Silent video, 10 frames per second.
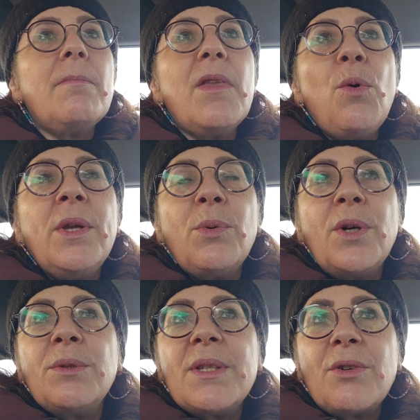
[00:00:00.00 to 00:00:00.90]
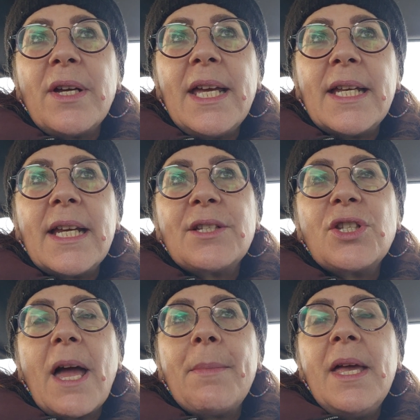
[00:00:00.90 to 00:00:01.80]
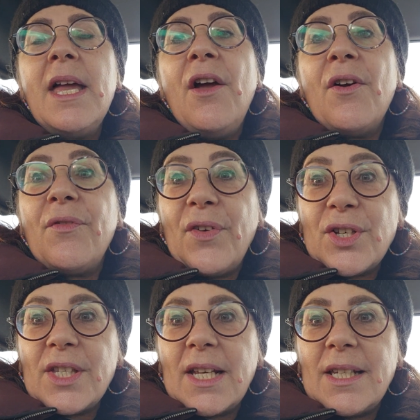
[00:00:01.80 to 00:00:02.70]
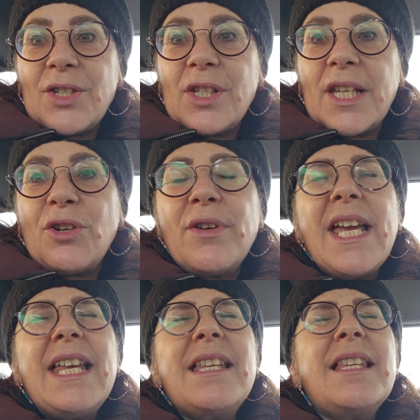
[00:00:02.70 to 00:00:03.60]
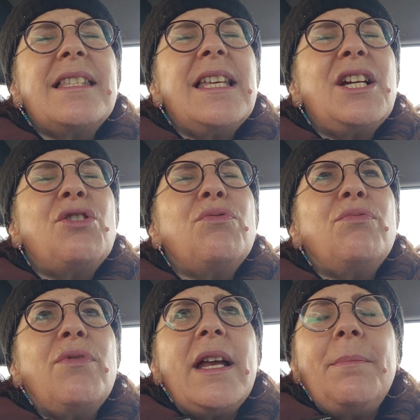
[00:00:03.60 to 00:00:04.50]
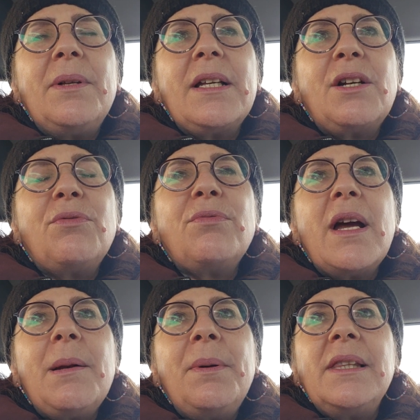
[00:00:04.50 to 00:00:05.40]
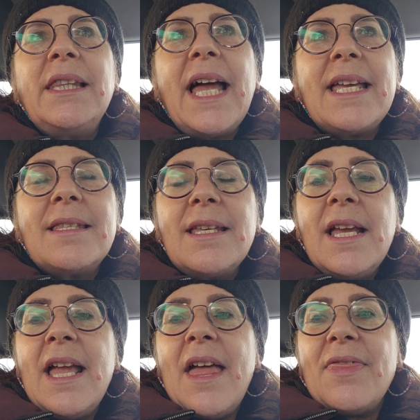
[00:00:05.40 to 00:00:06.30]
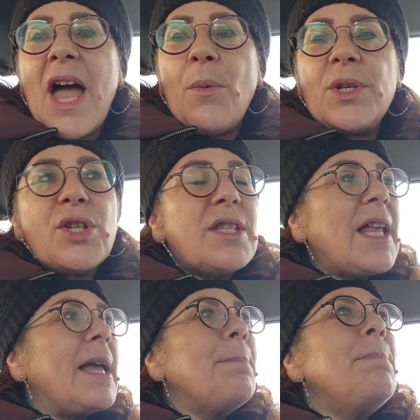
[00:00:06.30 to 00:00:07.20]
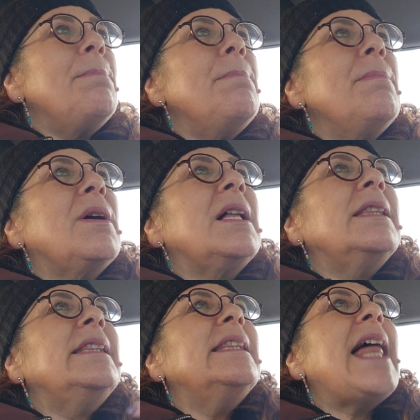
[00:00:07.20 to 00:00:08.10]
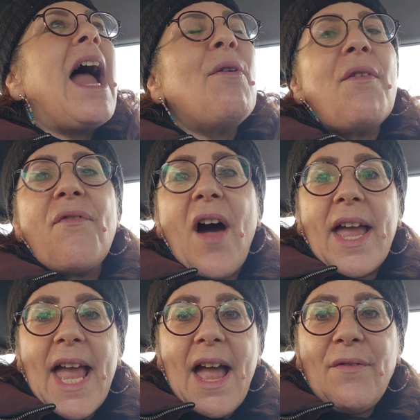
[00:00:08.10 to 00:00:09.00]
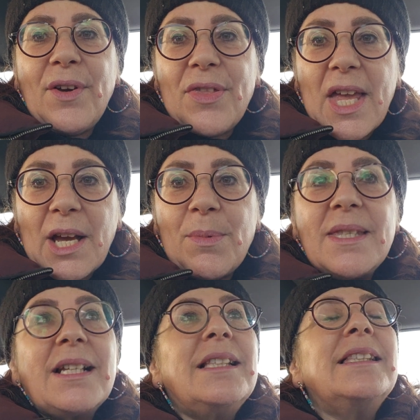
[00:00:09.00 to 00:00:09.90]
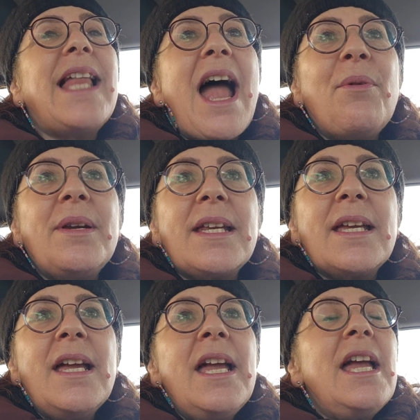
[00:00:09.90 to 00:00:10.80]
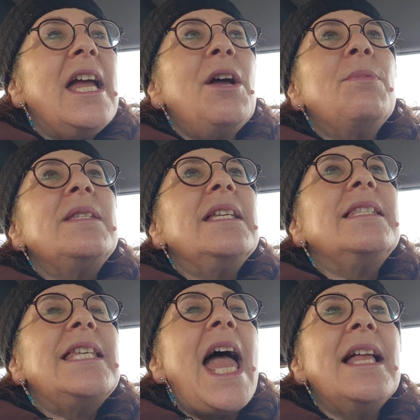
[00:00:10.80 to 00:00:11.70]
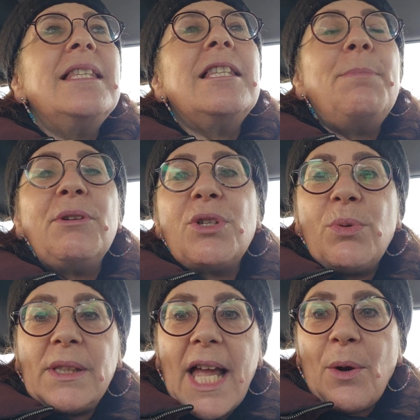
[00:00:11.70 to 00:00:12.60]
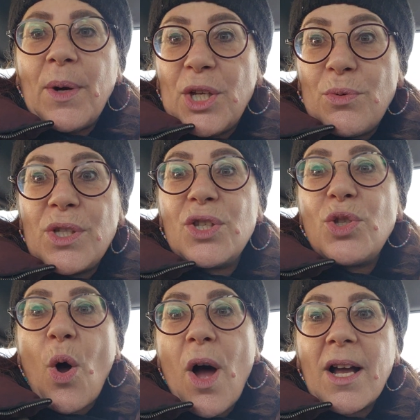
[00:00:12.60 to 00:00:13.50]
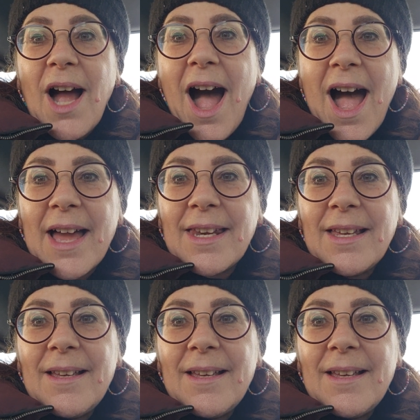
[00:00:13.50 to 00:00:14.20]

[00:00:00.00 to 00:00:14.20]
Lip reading: when the world was created, Hashem first initially created this incredible, incredible light that would just like clarify everything. It was clarity. It was intense spiritual light where you saw God.